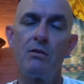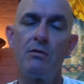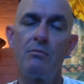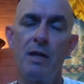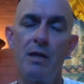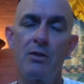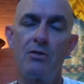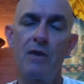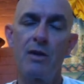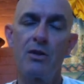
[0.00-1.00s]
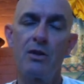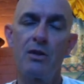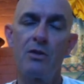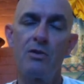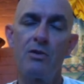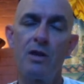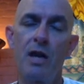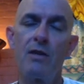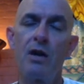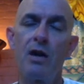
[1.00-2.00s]
Being directionless
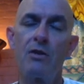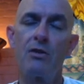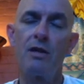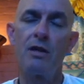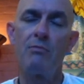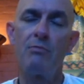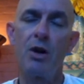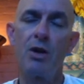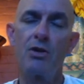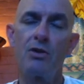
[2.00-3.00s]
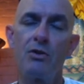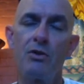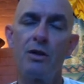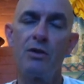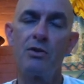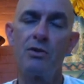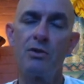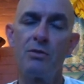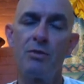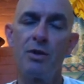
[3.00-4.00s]
and utterly impartial is the
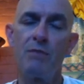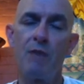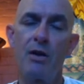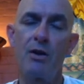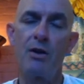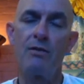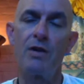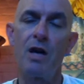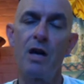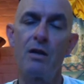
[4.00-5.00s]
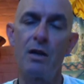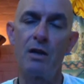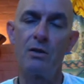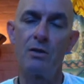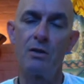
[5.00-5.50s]
supreme monarch of conduct.